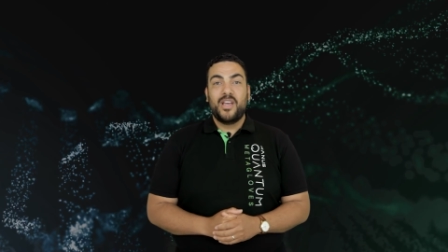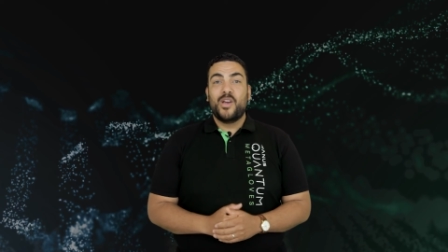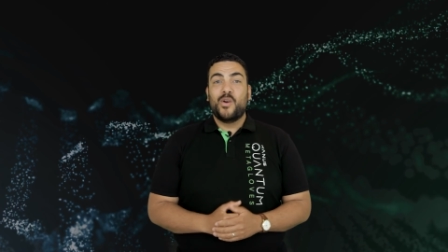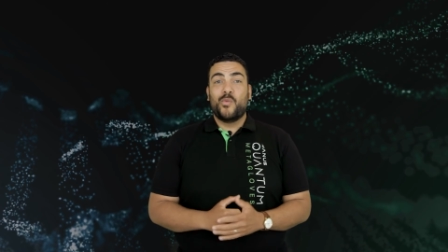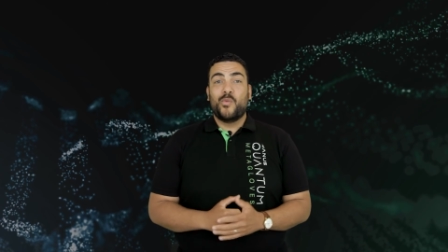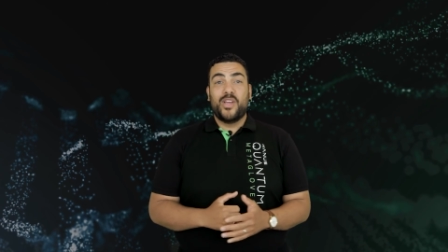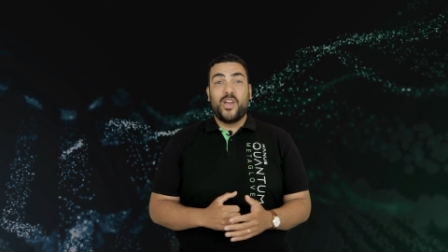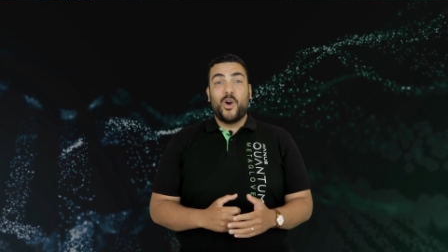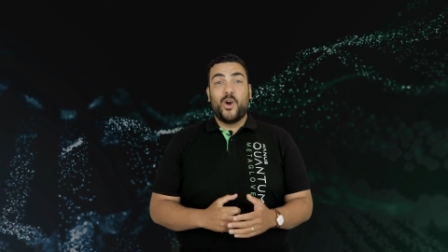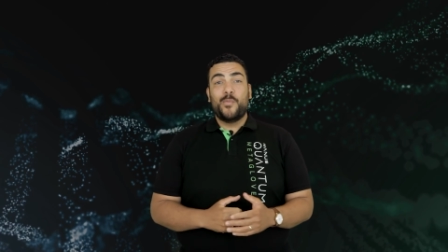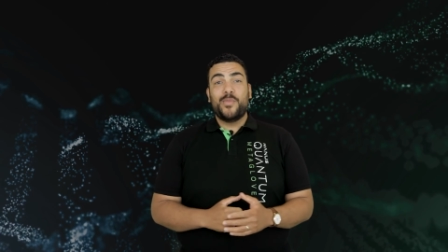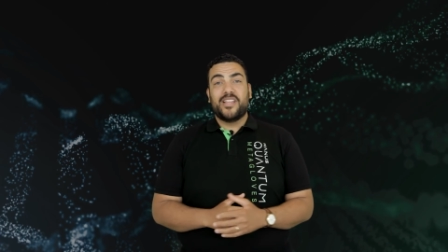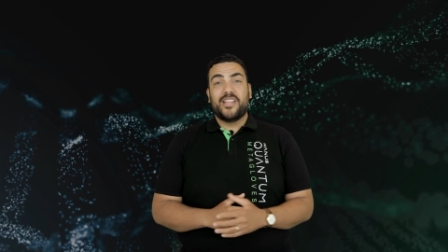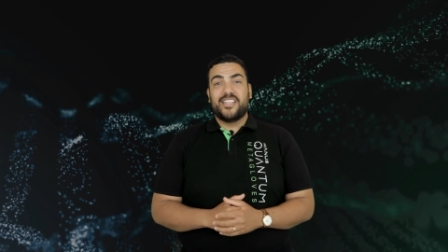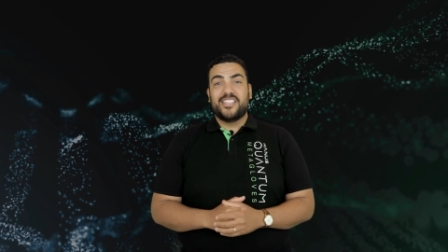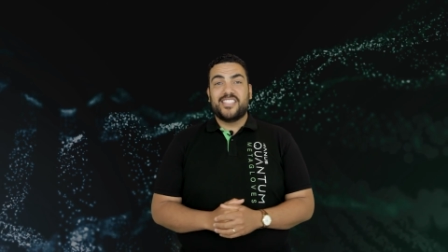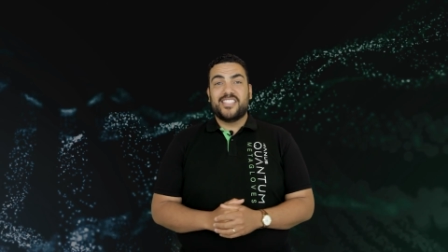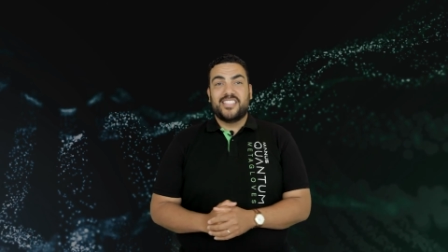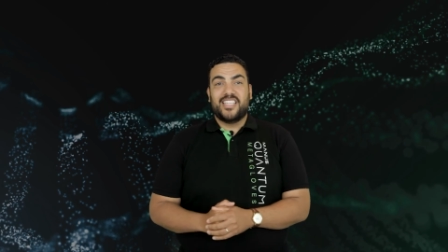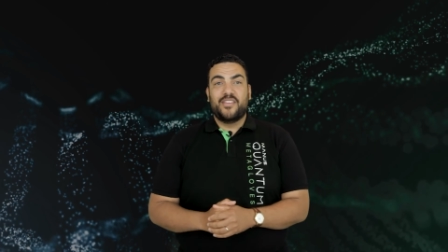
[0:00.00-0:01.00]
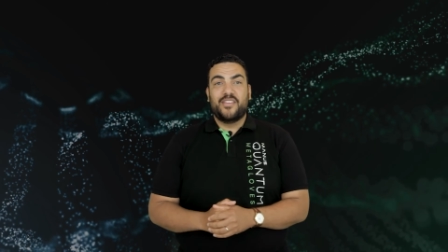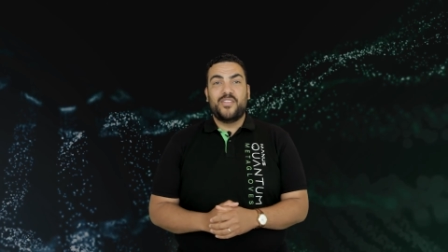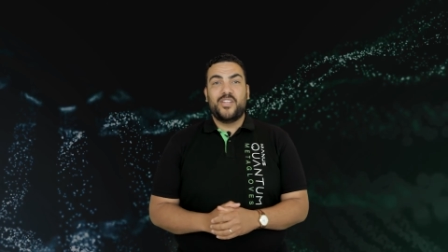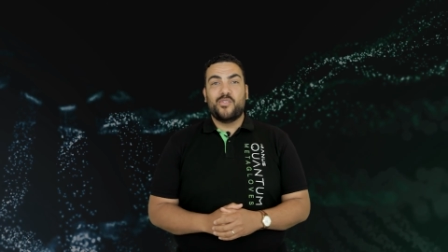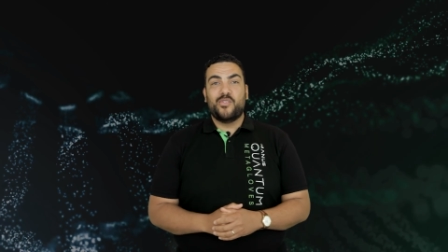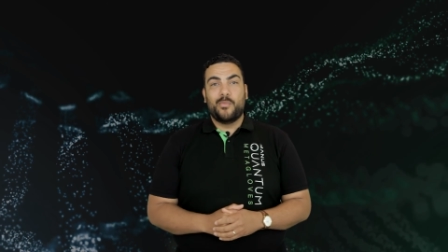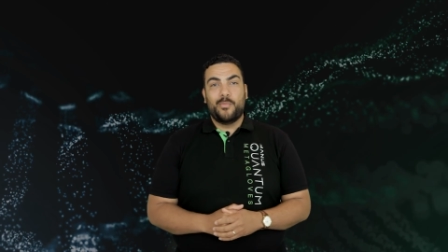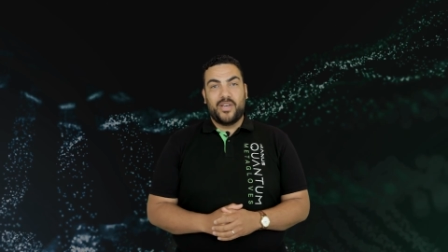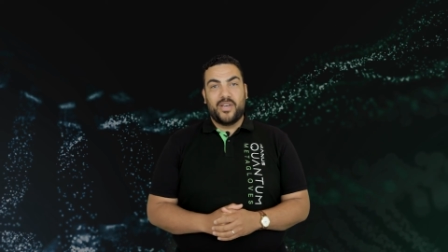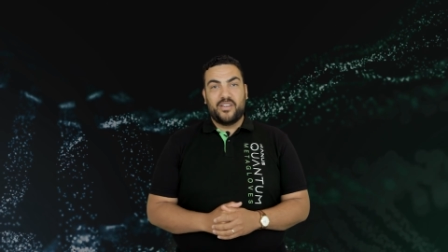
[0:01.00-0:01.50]
We hope that this has given you
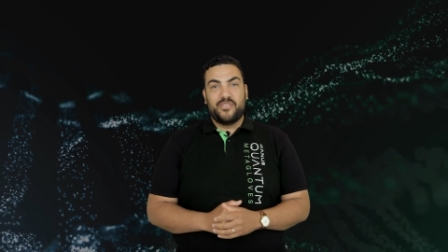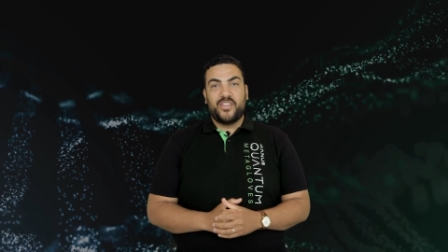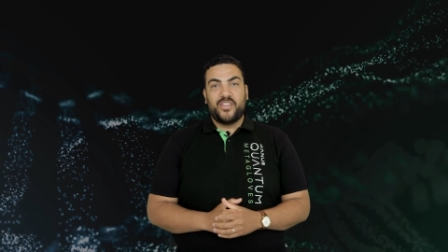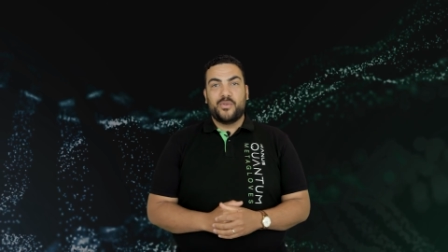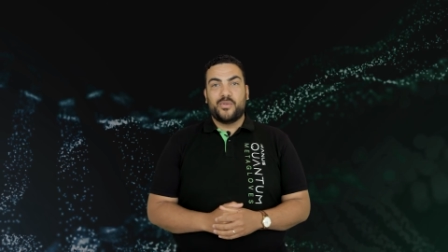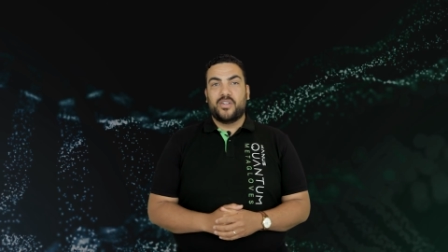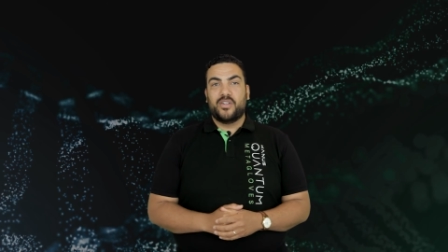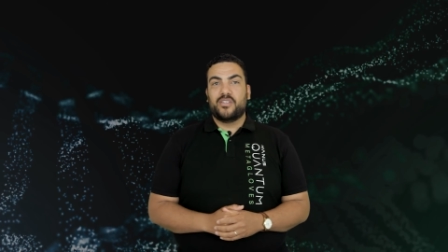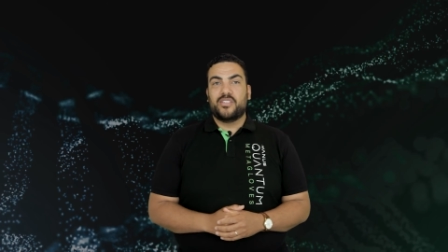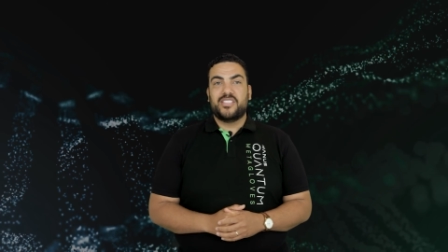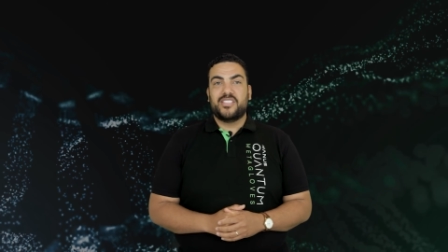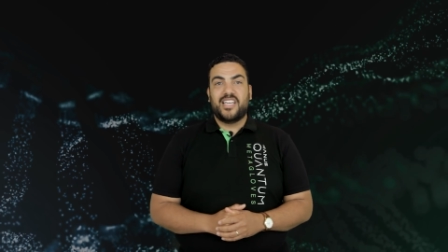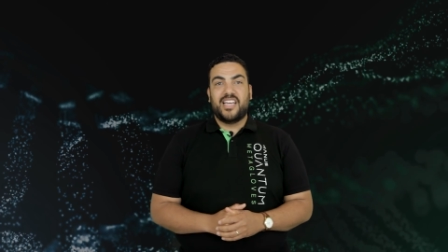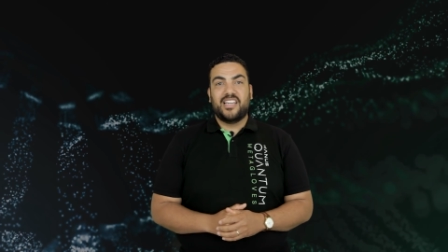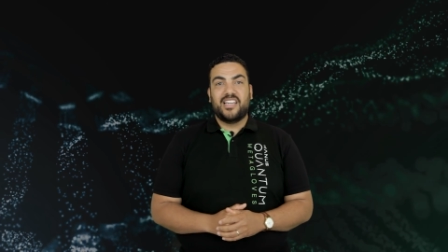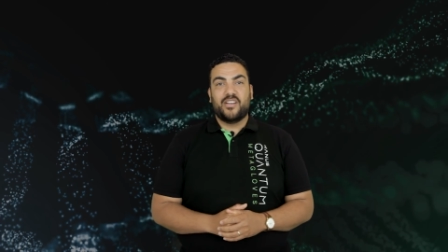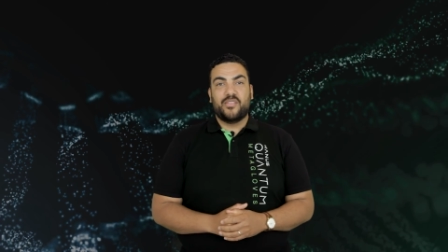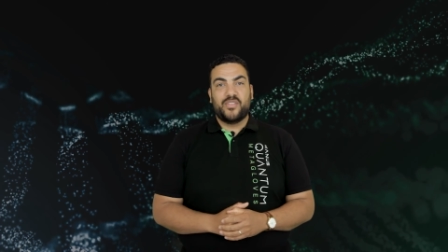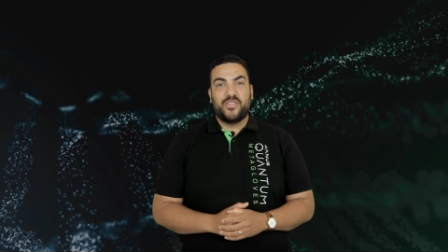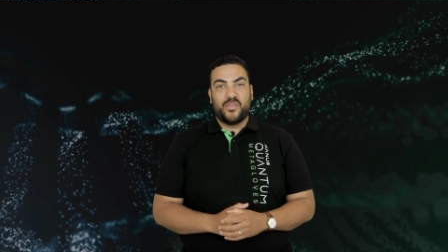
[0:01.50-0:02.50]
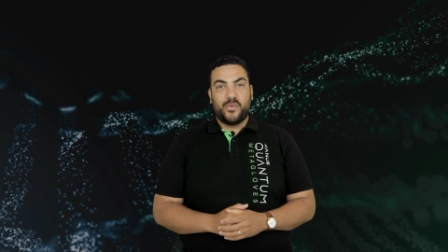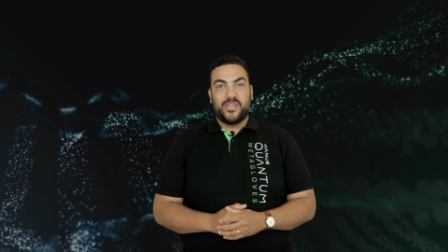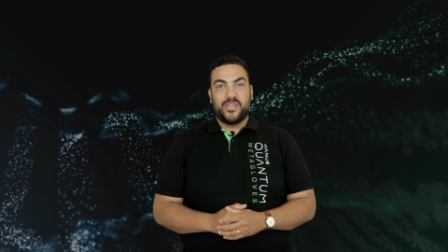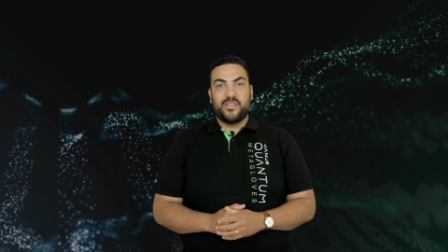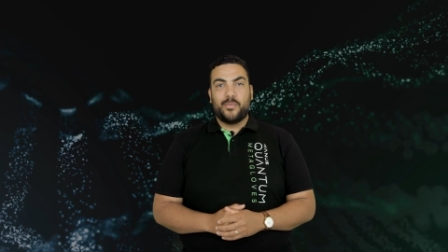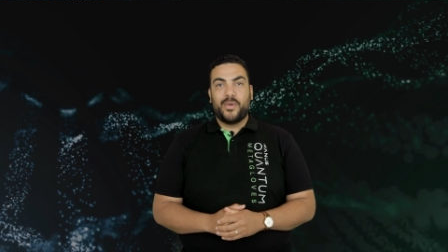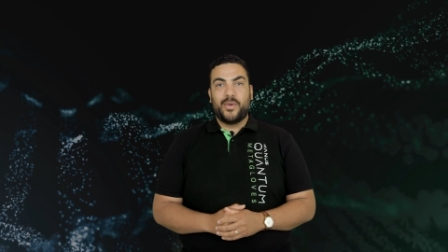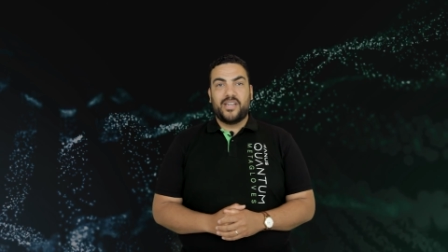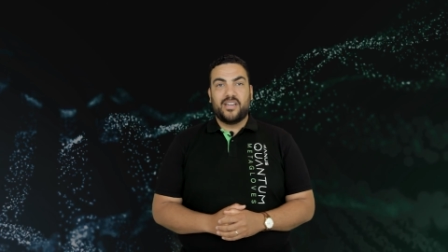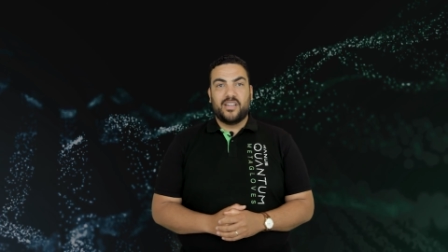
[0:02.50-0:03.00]
a better view and understanding of the Quantum
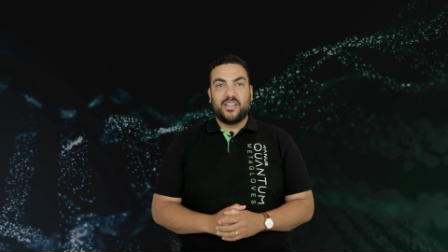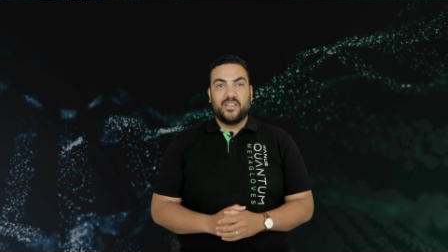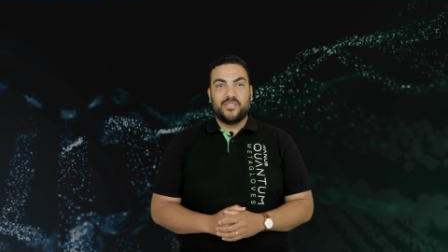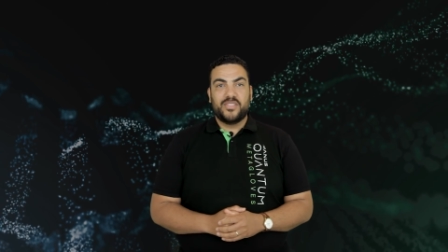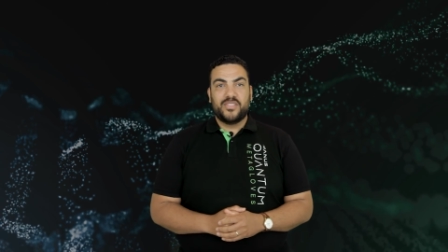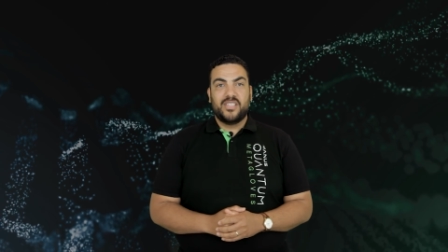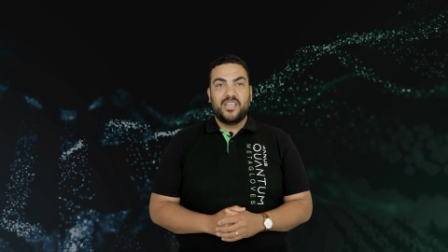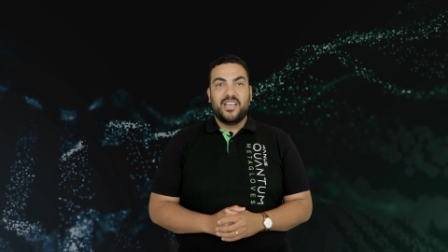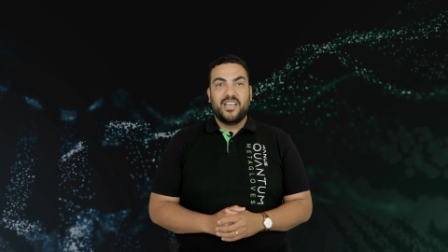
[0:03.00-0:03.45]
Metagloves,